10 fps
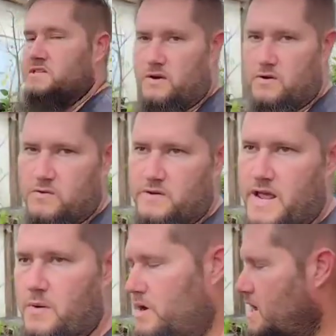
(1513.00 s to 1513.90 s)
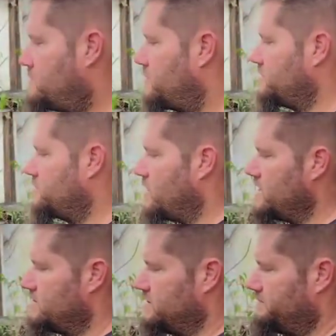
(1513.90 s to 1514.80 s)
So now when I'm putting the
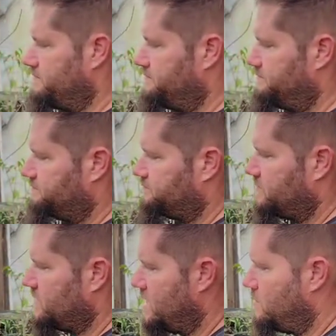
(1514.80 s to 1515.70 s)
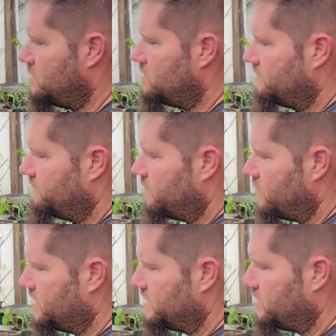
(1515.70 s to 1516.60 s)
wire on, I want to
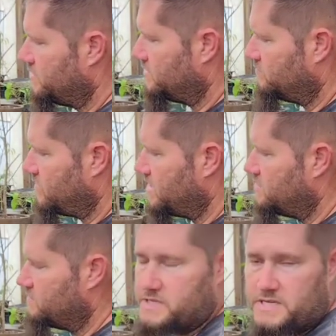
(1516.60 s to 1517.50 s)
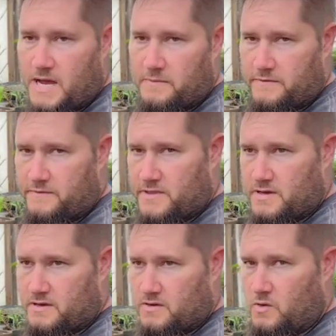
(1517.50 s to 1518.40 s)
avoid going right over the top of
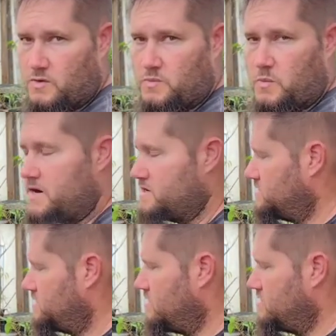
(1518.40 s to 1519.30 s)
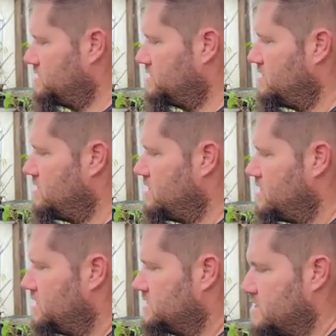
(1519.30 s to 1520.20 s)
the old wire scars,
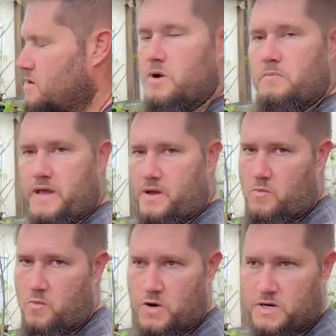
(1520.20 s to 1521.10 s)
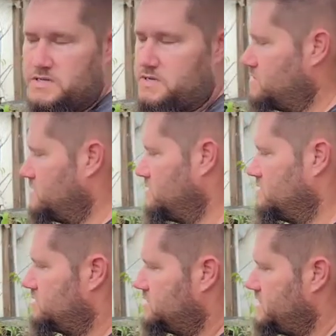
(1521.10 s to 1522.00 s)
because I don't want to make them worse. I want to
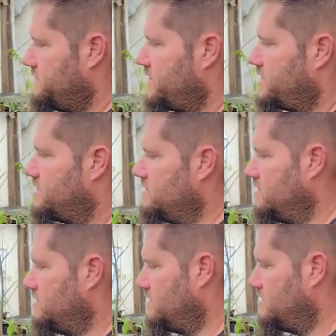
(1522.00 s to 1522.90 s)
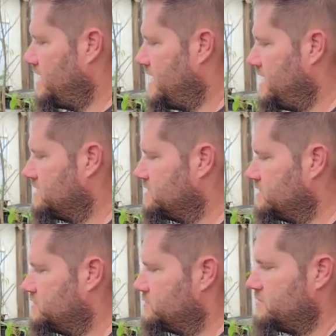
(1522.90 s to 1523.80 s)
see if I can enhance the
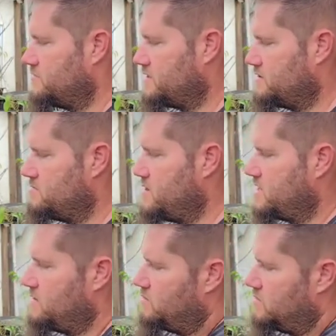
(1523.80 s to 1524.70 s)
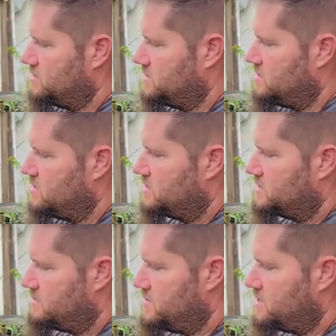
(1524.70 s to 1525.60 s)
tree rather than making it worse.
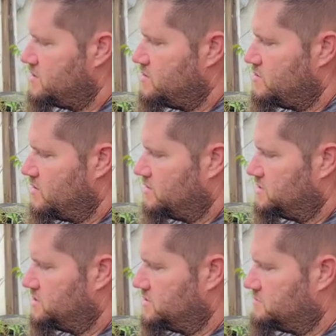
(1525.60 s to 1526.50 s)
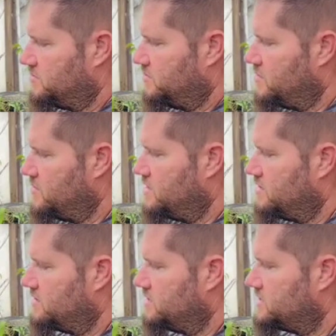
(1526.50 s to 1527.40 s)
So I'm going to go just below it
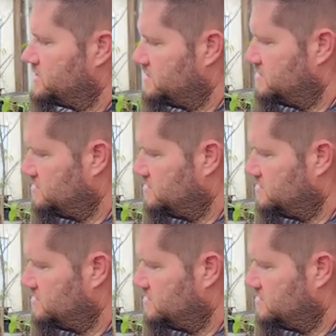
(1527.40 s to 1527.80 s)
on this,